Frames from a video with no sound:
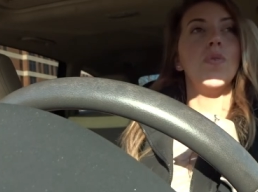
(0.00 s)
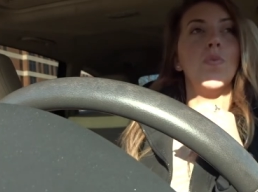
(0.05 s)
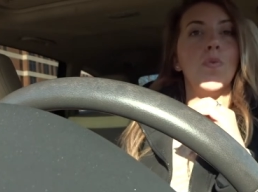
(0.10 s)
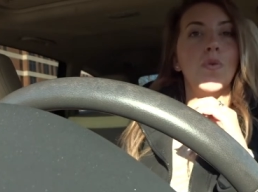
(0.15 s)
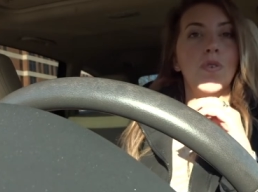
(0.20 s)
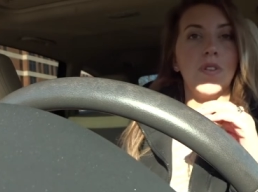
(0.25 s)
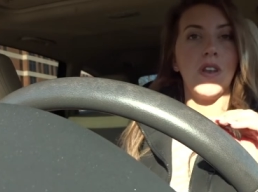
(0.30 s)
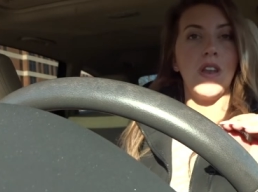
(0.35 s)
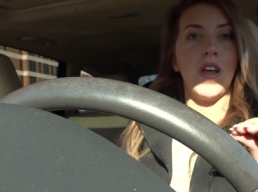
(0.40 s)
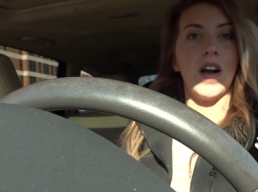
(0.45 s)

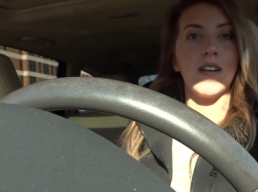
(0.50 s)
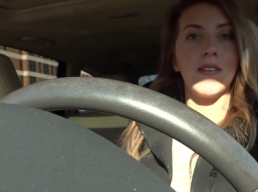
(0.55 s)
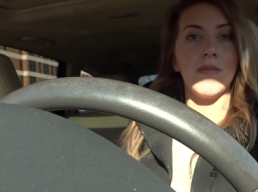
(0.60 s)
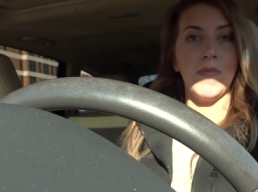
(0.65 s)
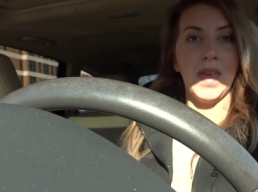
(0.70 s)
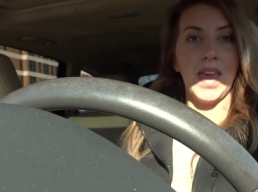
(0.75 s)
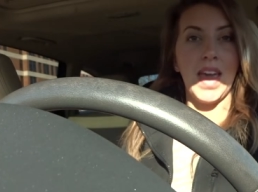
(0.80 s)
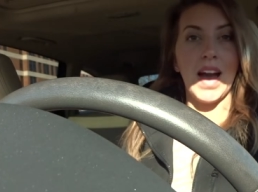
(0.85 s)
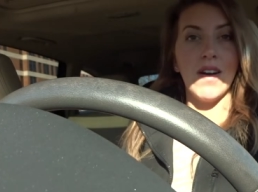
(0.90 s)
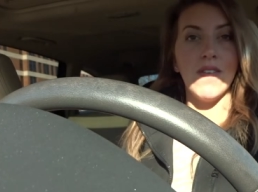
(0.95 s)
will knock
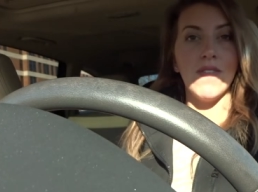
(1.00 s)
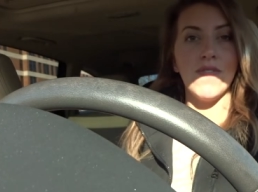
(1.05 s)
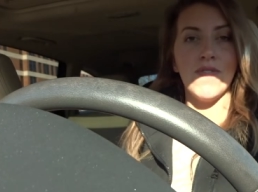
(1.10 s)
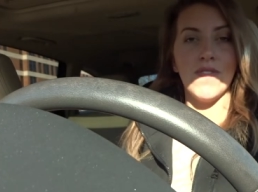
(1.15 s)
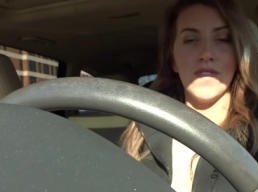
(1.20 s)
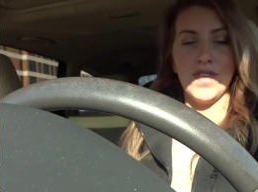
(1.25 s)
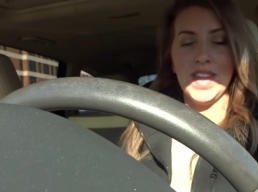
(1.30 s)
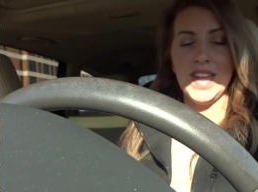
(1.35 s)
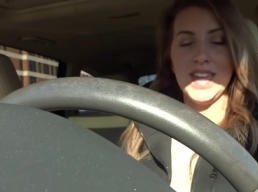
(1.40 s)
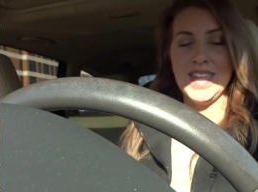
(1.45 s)
me out
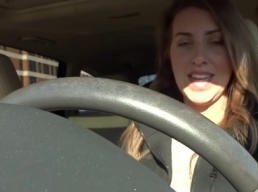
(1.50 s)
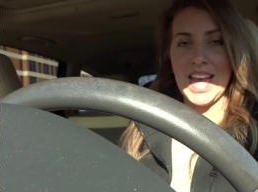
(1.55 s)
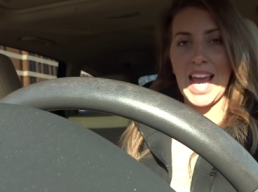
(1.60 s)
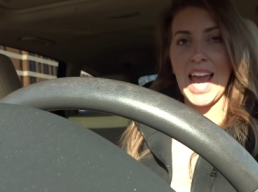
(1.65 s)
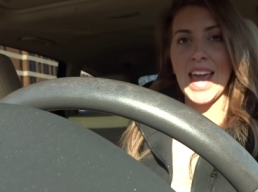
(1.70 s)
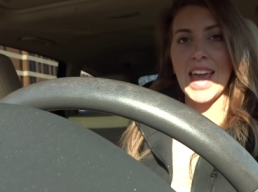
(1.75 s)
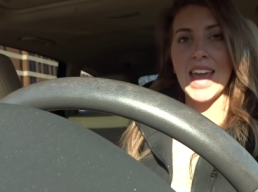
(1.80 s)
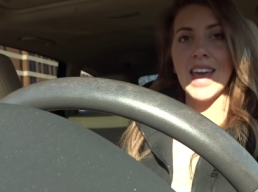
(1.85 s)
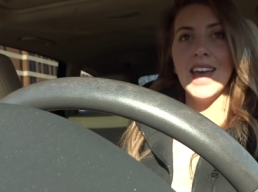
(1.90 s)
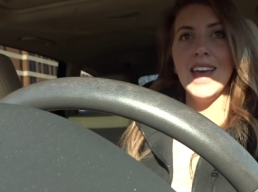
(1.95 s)
for the
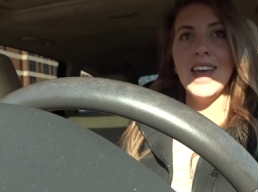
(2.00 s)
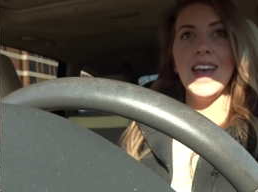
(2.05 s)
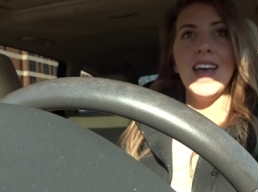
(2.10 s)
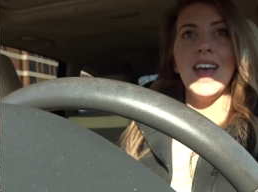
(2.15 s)
day.